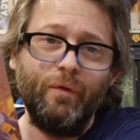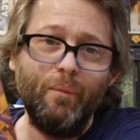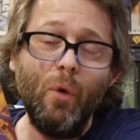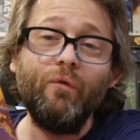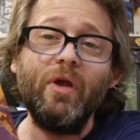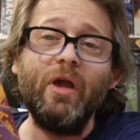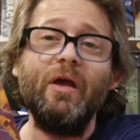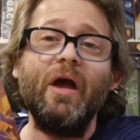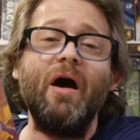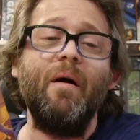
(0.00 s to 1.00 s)

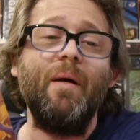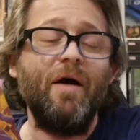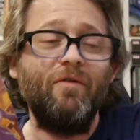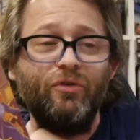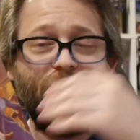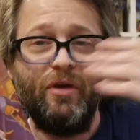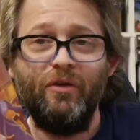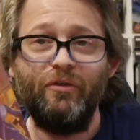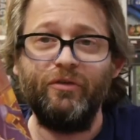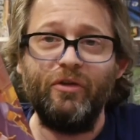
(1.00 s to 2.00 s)
moving. Uh, obviously,
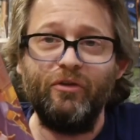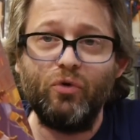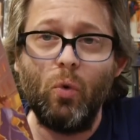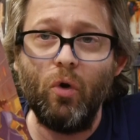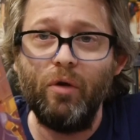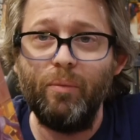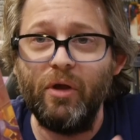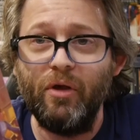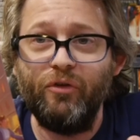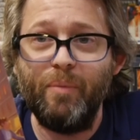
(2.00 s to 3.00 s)
is is torn
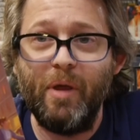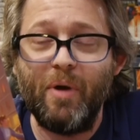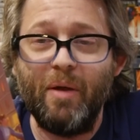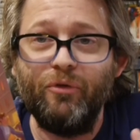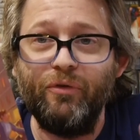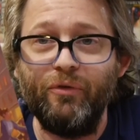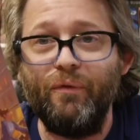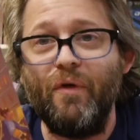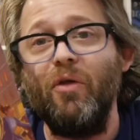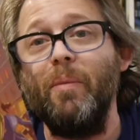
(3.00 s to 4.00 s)
because he made promises to
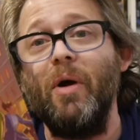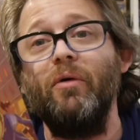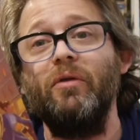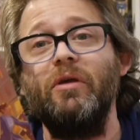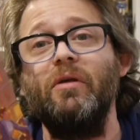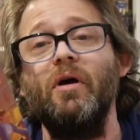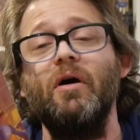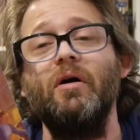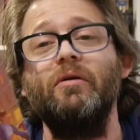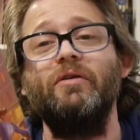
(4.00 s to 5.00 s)
his father about
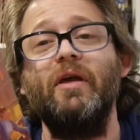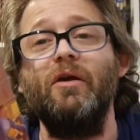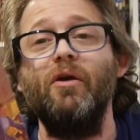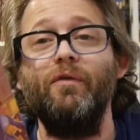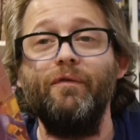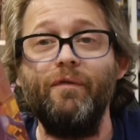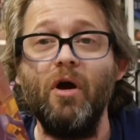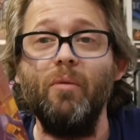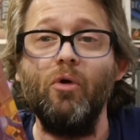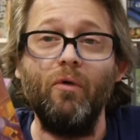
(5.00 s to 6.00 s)
uh, taking care of their
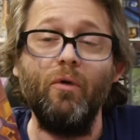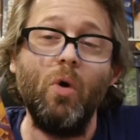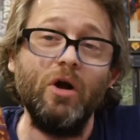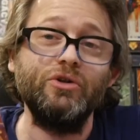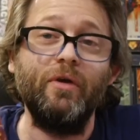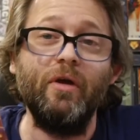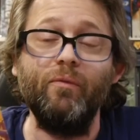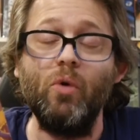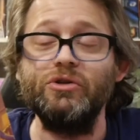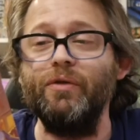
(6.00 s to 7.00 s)
farm or, or watching
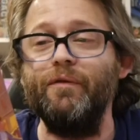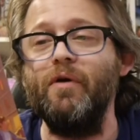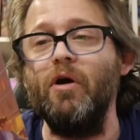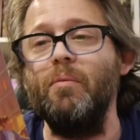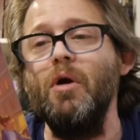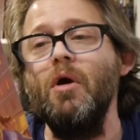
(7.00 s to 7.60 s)
watching the farm.